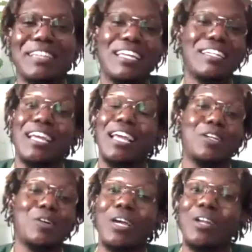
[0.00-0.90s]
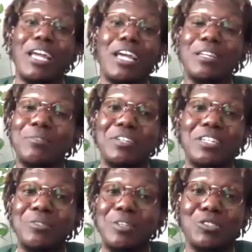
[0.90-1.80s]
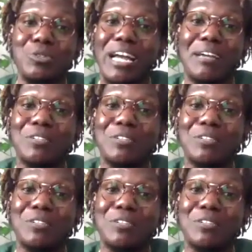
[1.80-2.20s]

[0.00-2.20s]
ain't no way in hell I'm finna do no drive